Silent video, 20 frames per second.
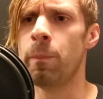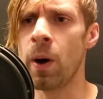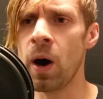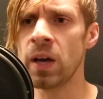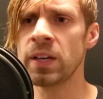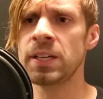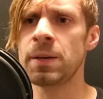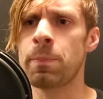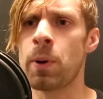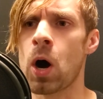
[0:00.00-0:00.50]

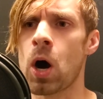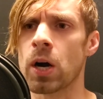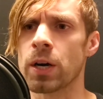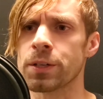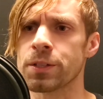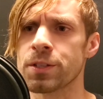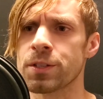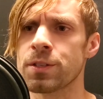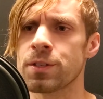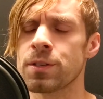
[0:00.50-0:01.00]
Body
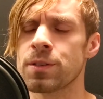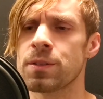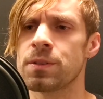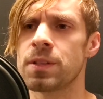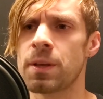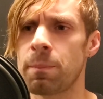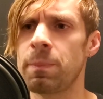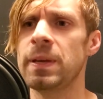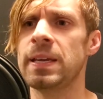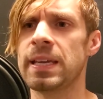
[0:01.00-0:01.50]
parts
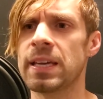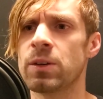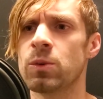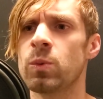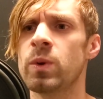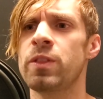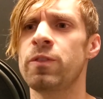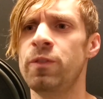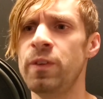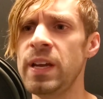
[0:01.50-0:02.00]
that begin
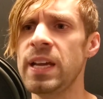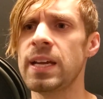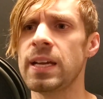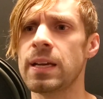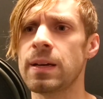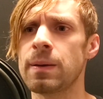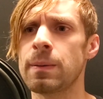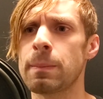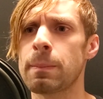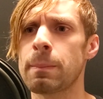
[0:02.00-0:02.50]
with V.